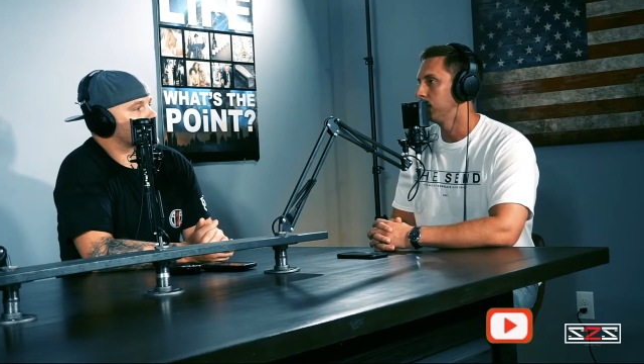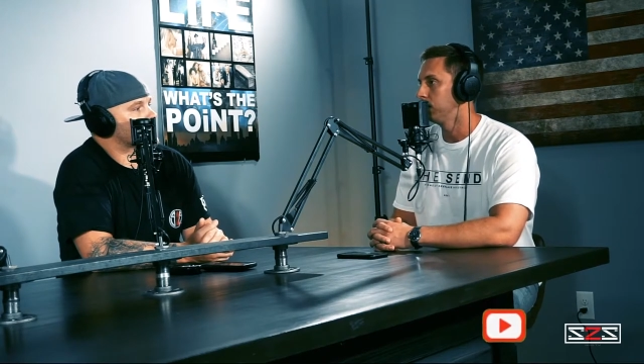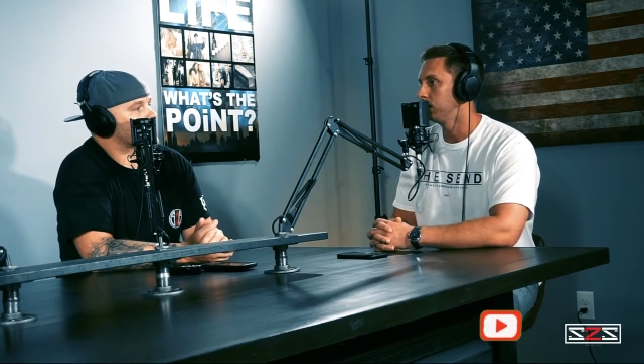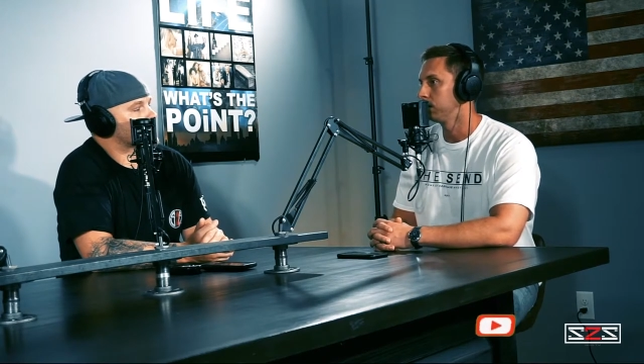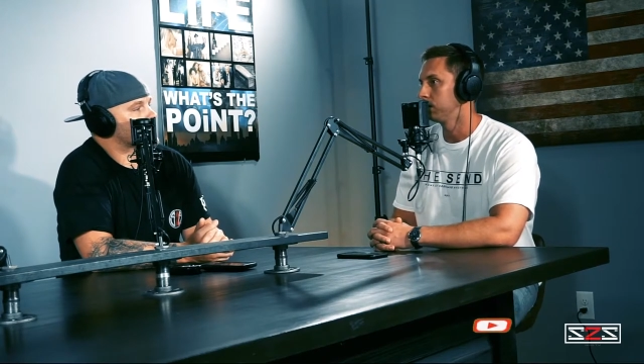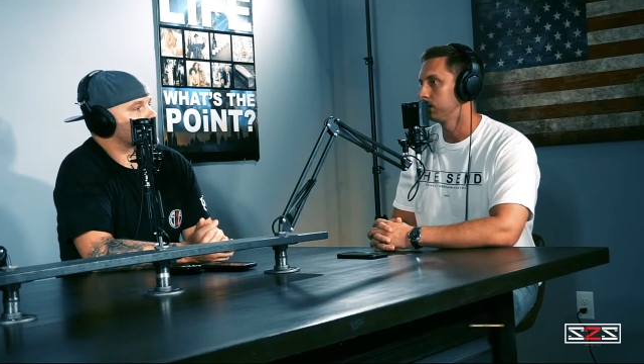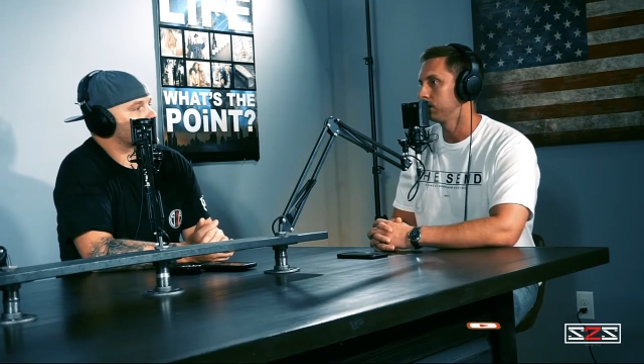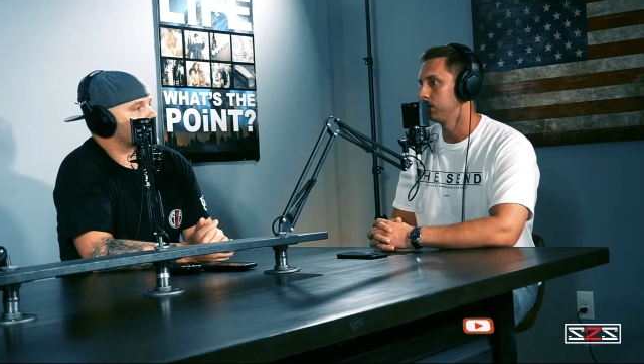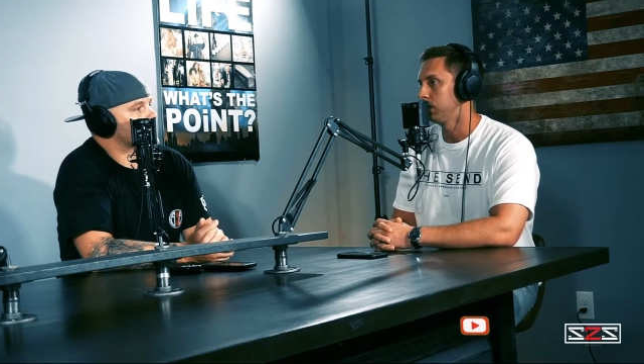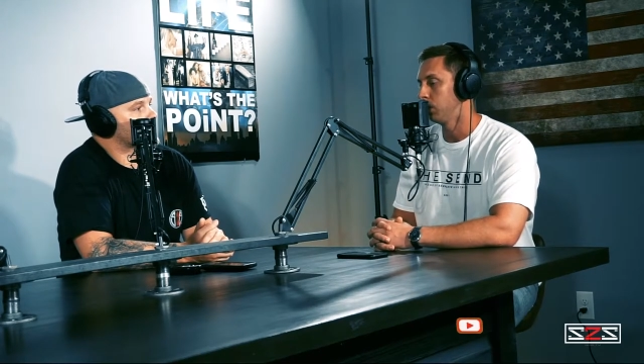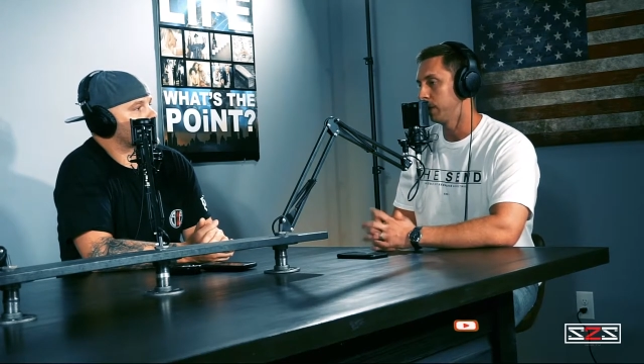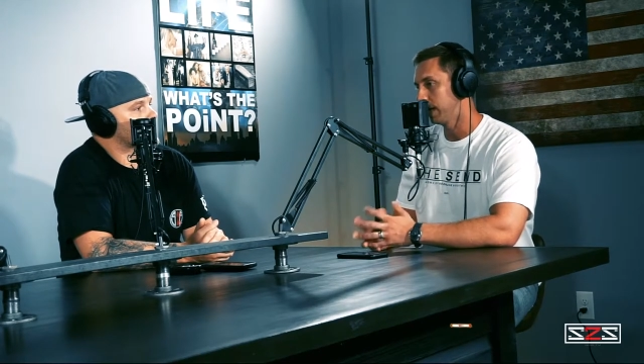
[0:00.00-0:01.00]
And,
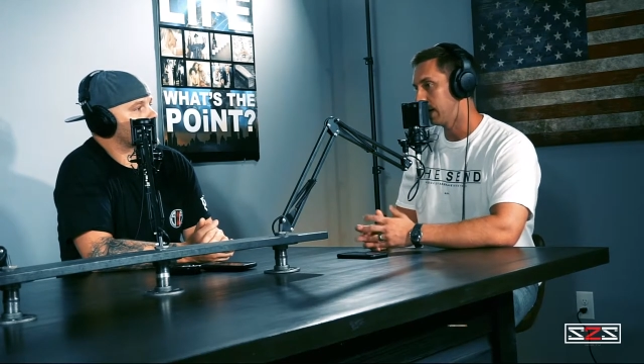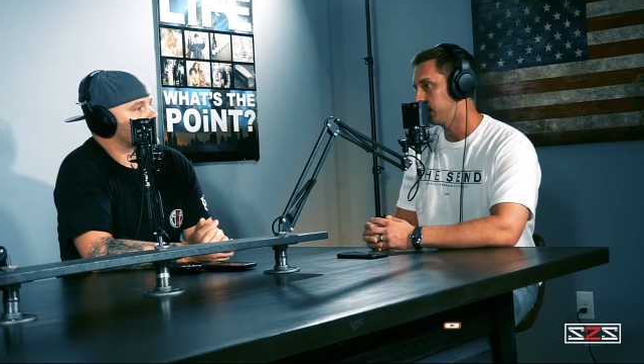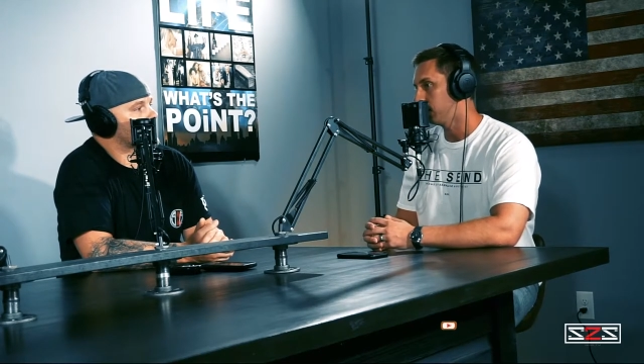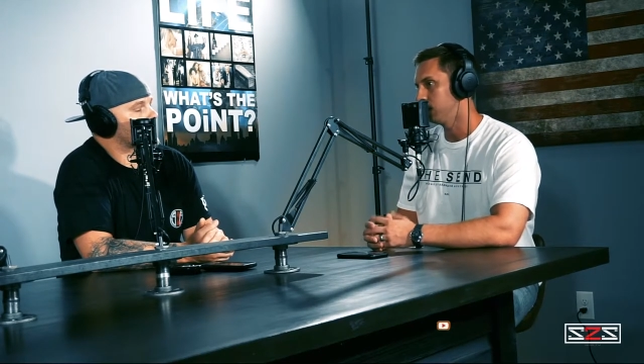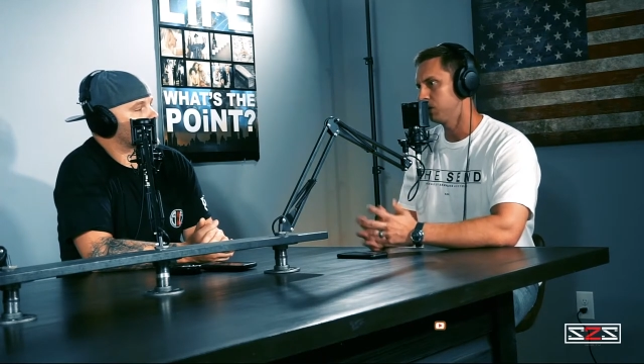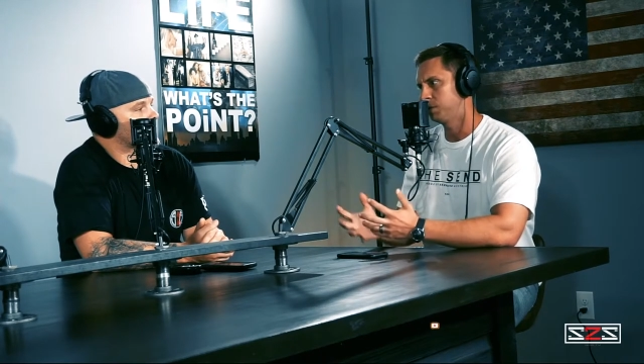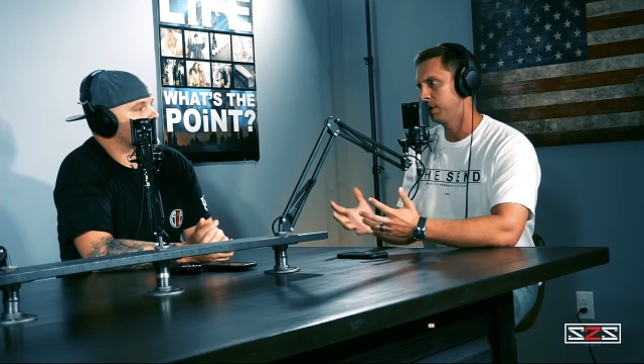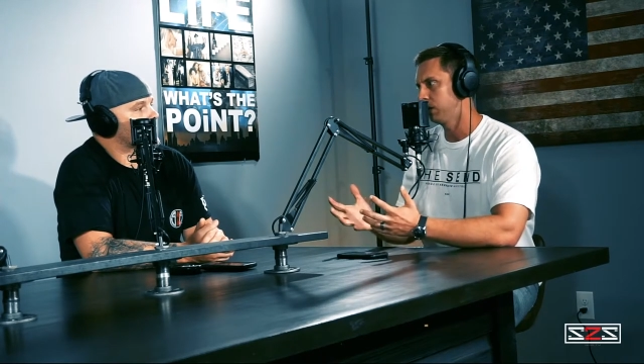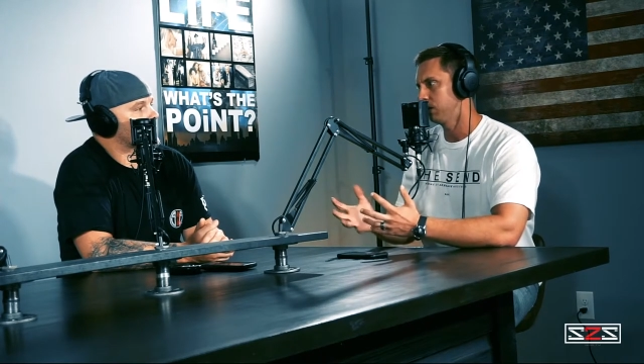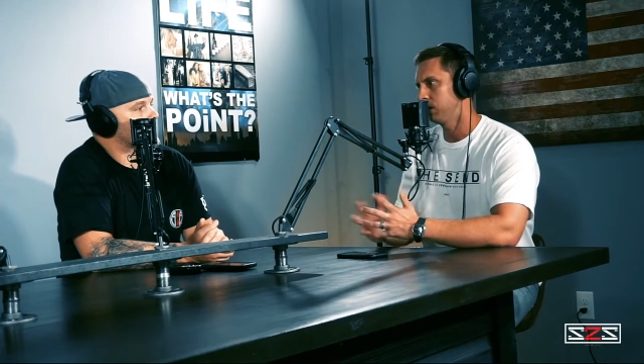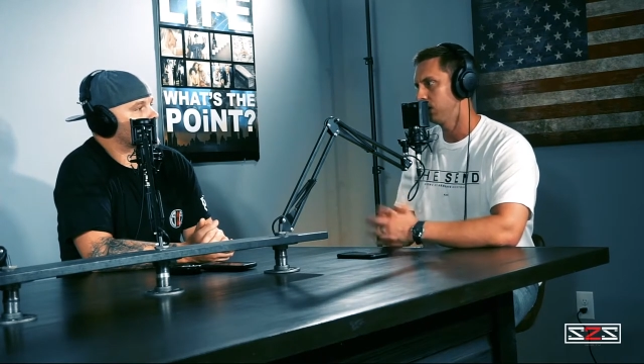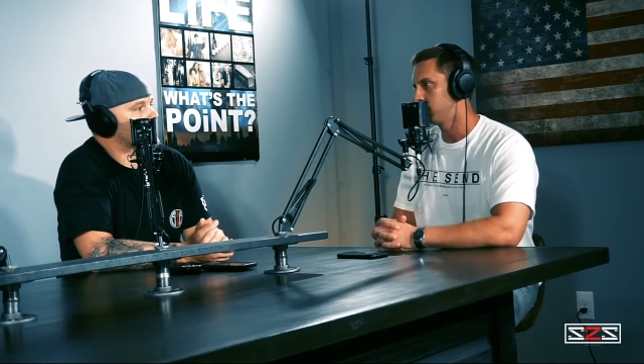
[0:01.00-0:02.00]
you know, we got there and spent,
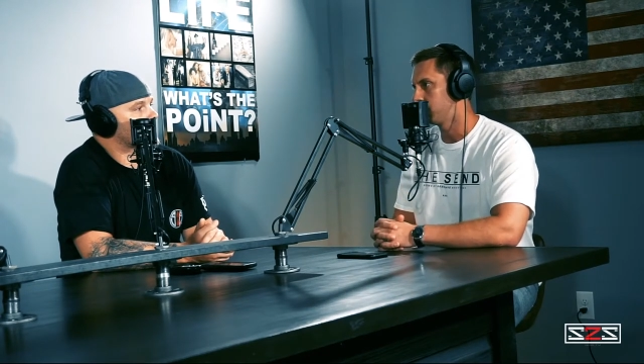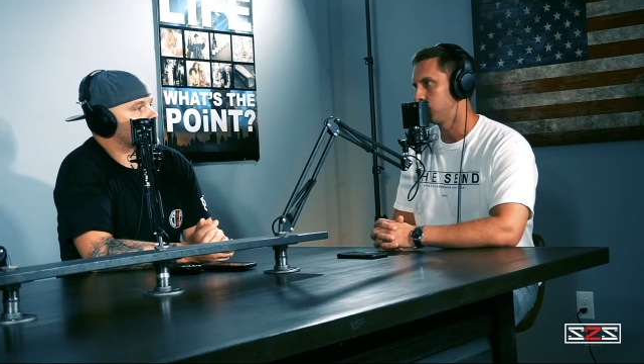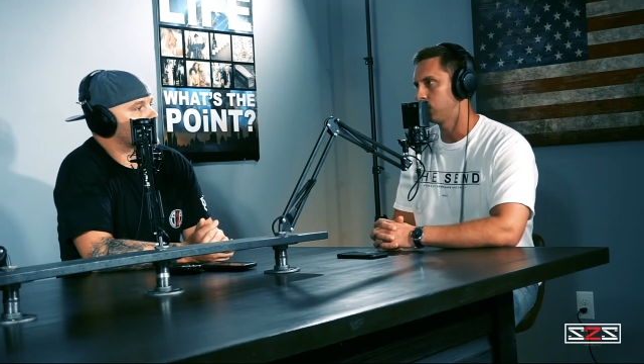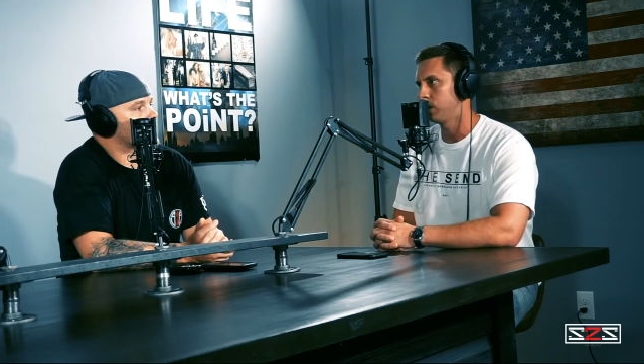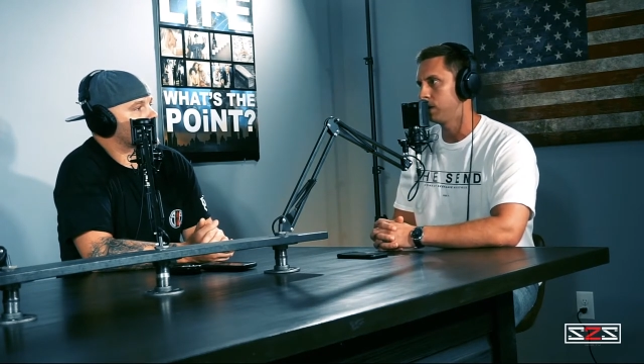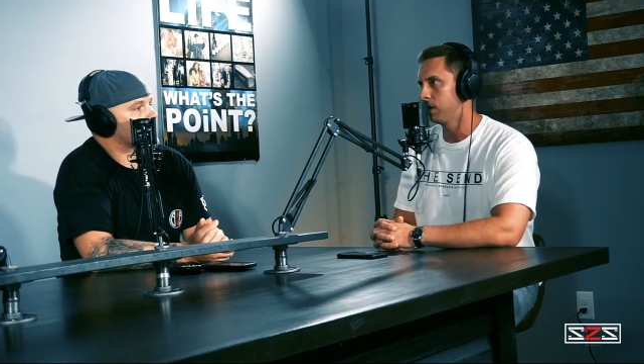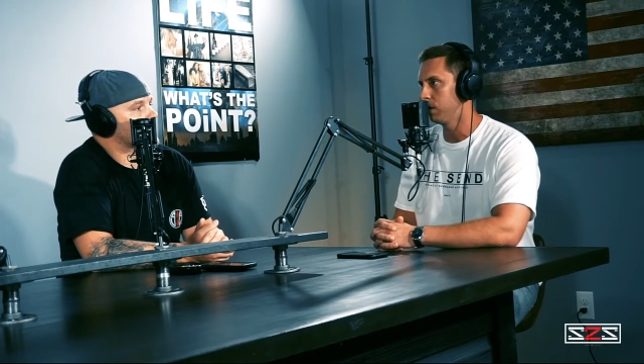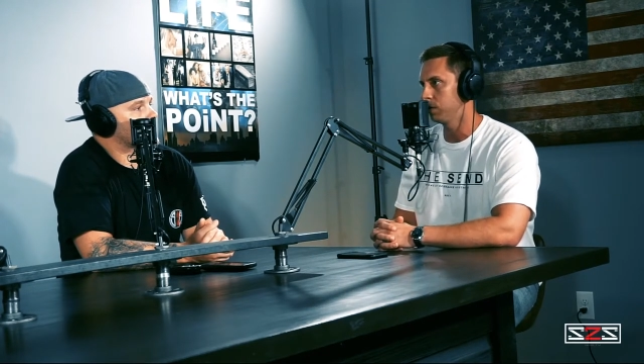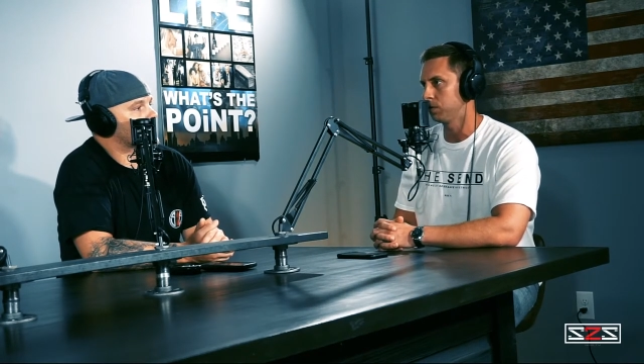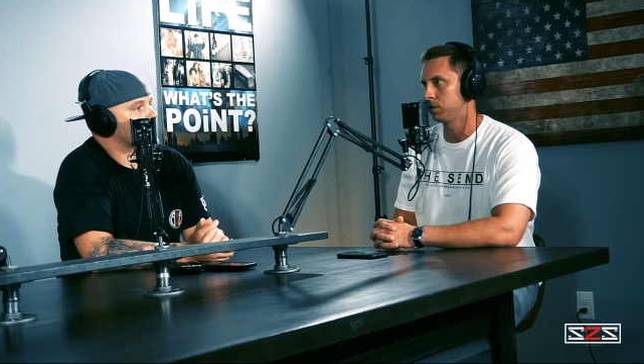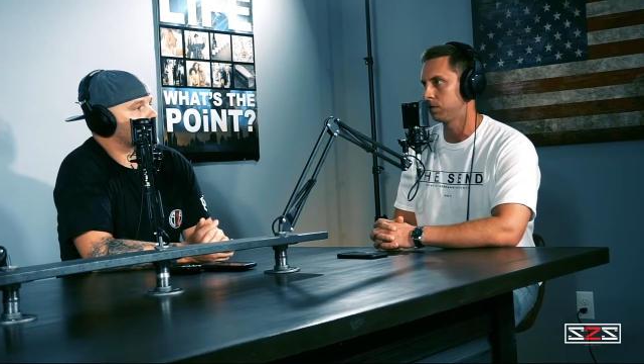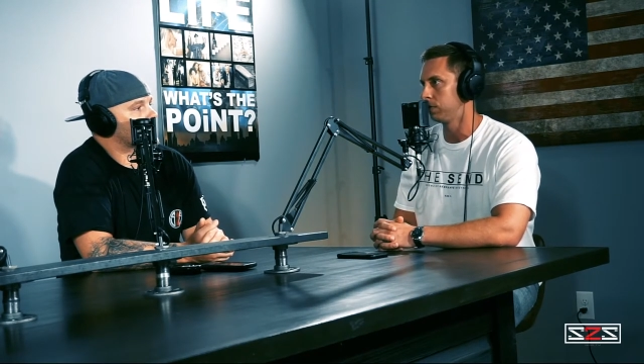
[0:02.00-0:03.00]
you know, two or three
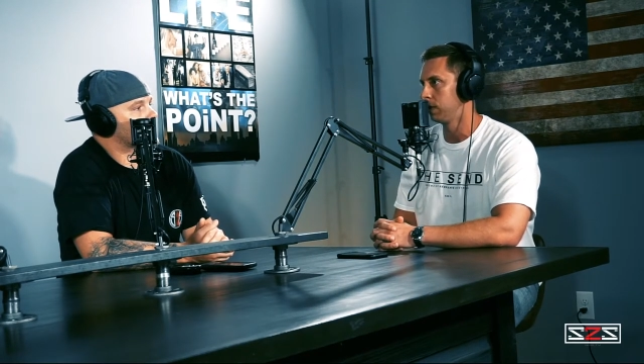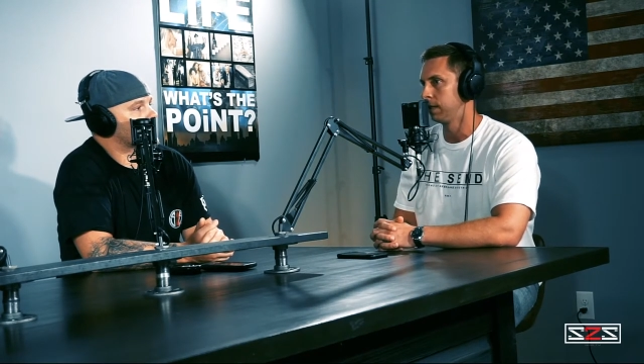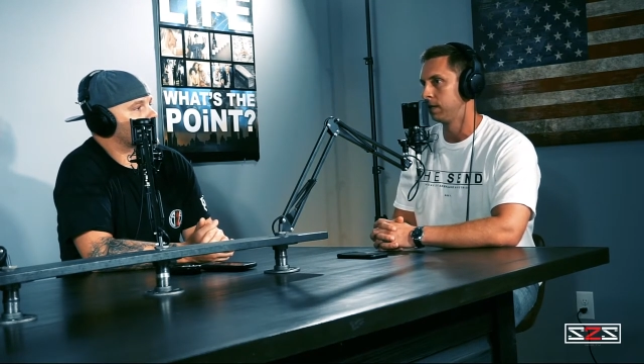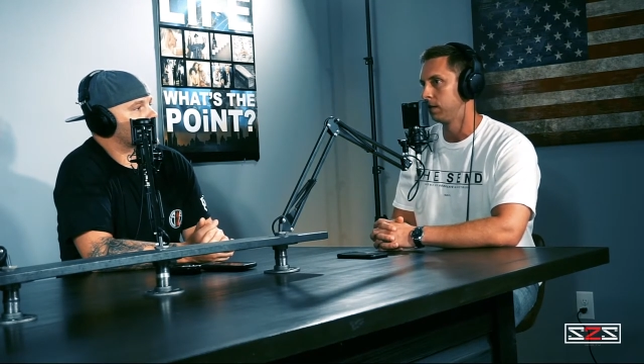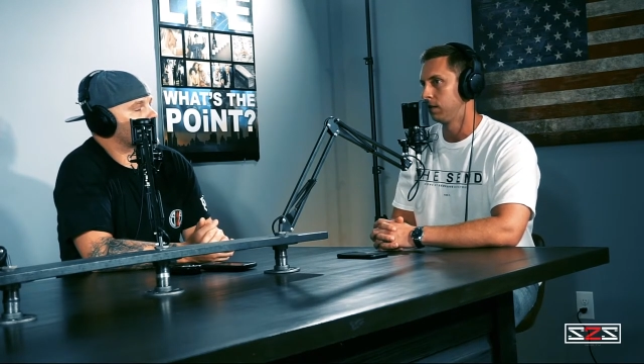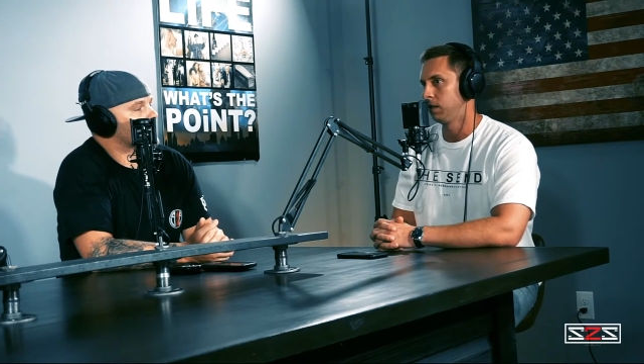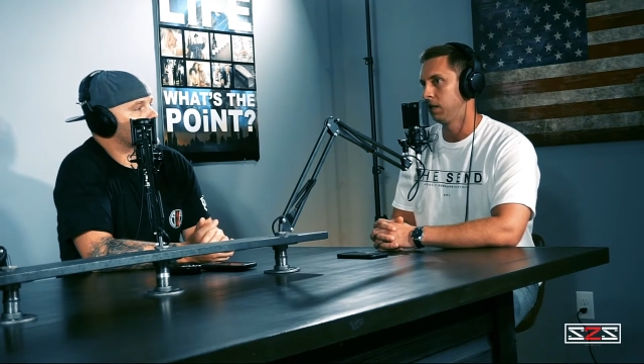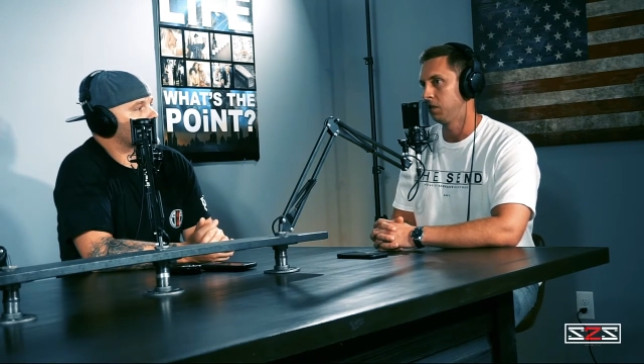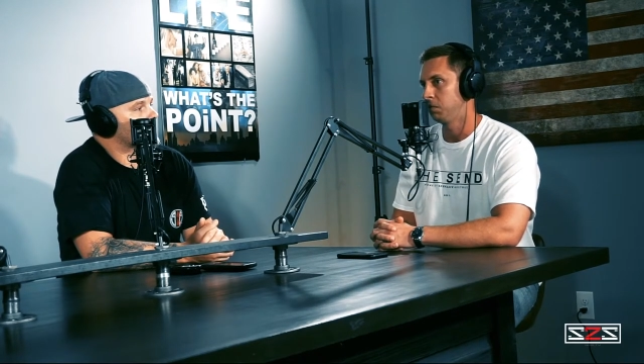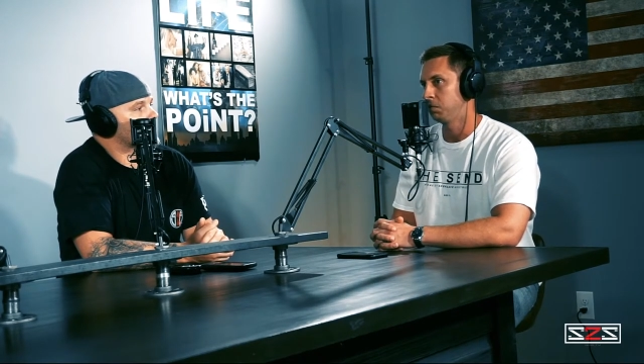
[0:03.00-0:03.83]
years, you know,